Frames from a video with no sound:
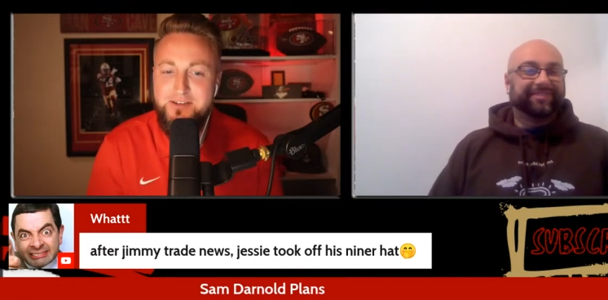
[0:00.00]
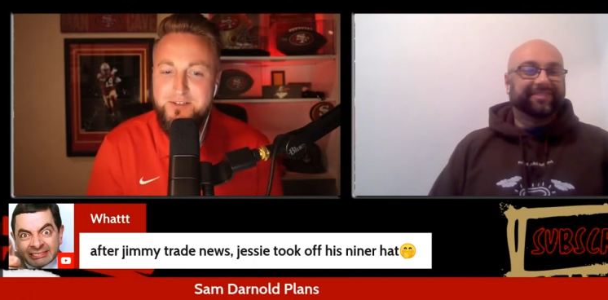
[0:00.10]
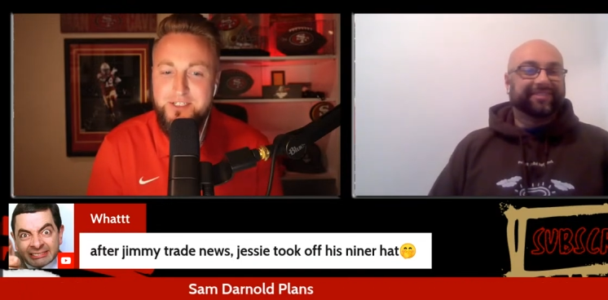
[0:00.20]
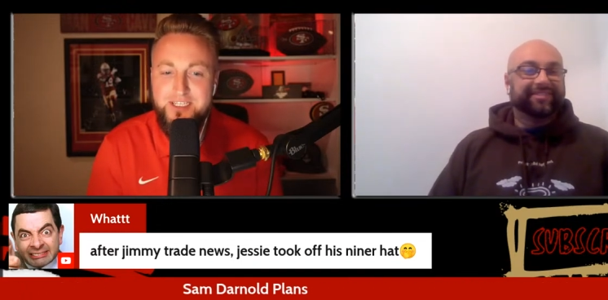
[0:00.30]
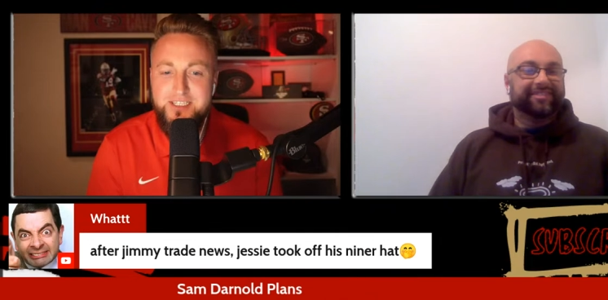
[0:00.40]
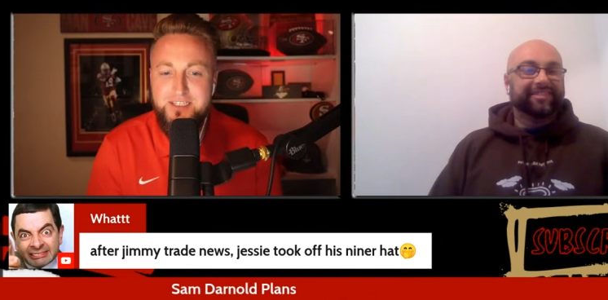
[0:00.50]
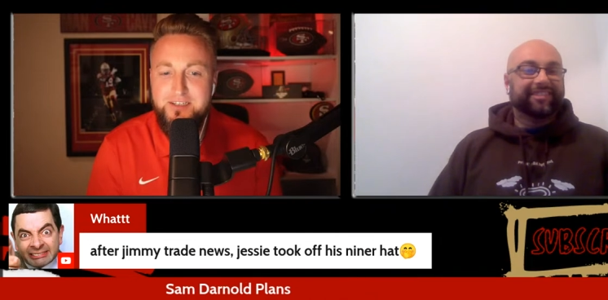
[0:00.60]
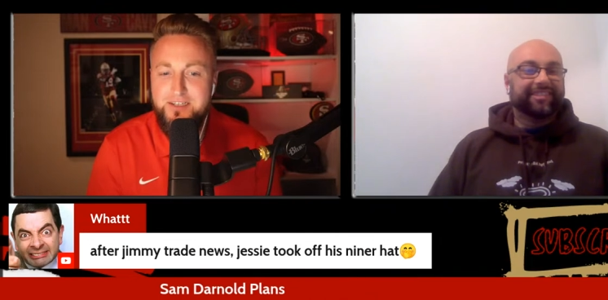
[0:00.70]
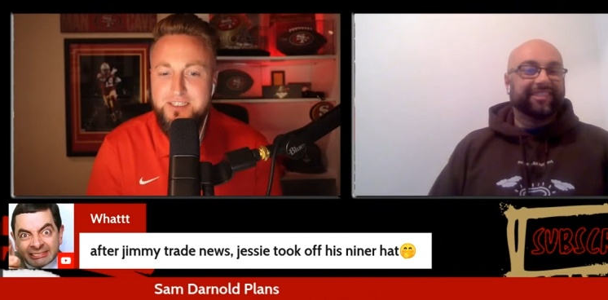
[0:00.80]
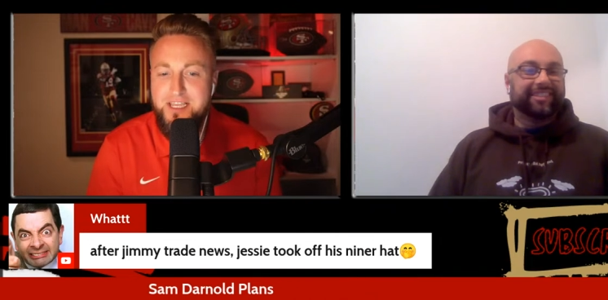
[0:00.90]
Speaker 1: news, Jesse
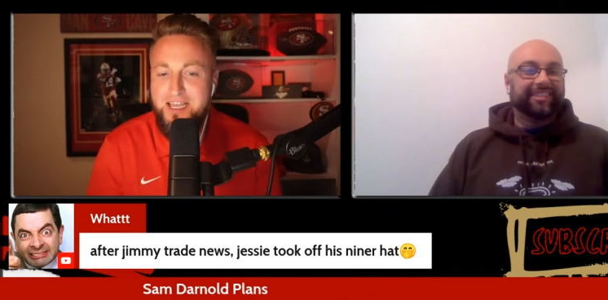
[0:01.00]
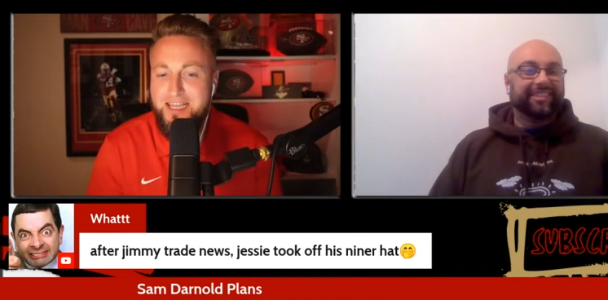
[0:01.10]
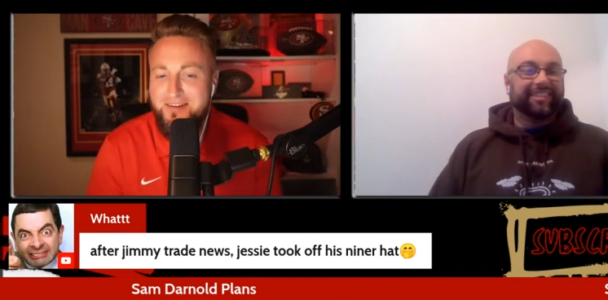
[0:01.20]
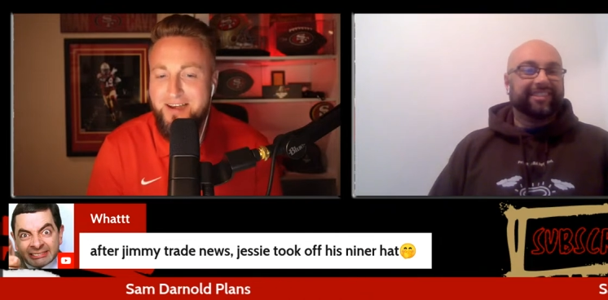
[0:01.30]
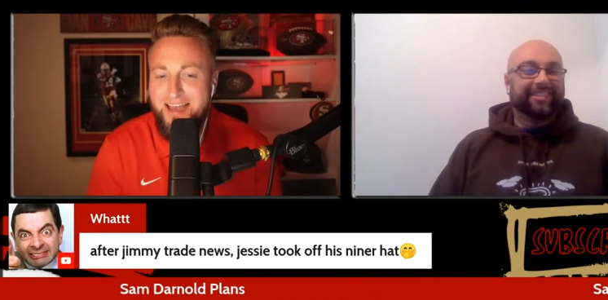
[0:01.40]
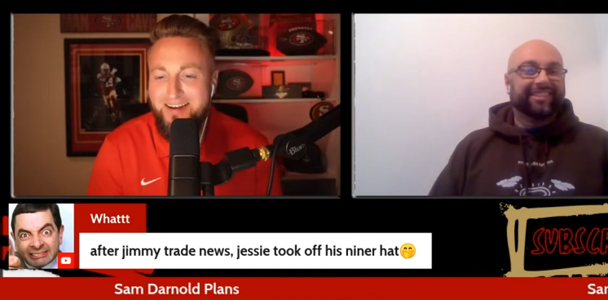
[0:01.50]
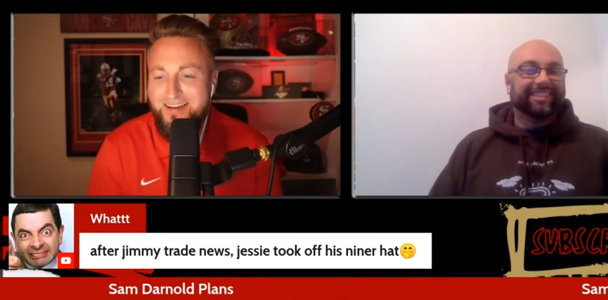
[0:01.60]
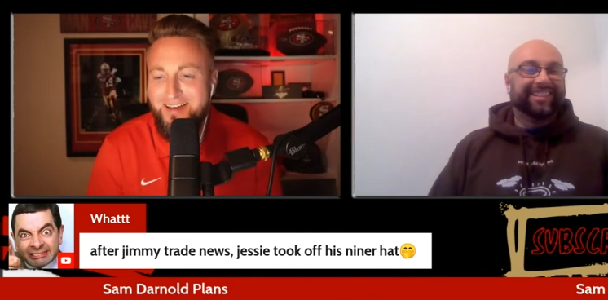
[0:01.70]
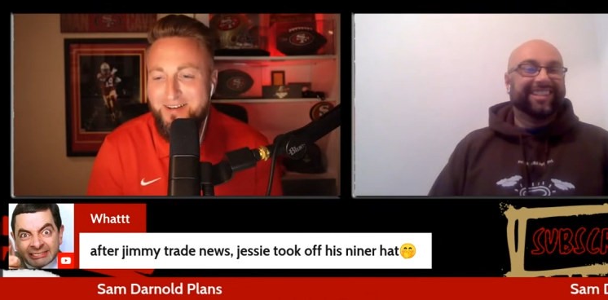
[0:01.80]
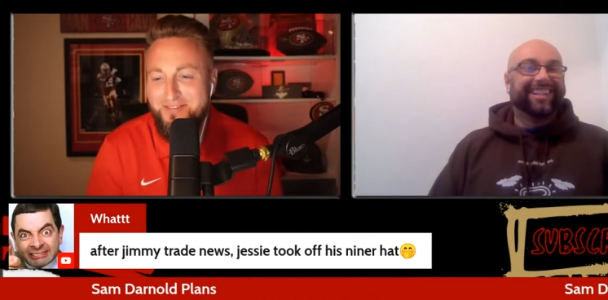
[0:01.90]
took his Niner hat
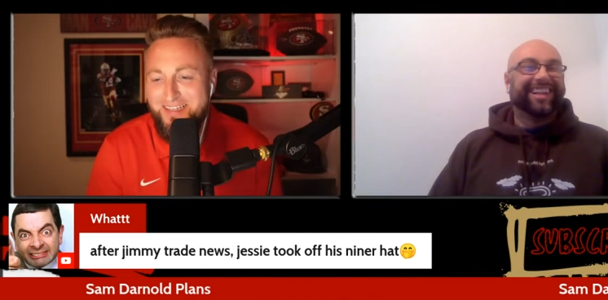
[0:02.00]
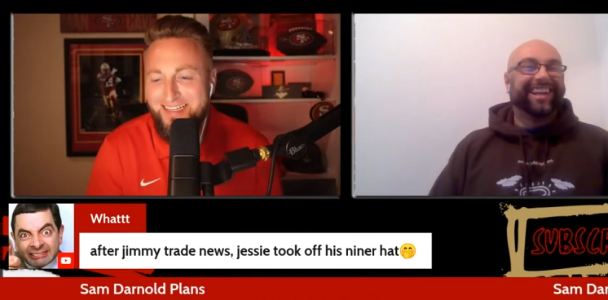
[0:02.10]
off.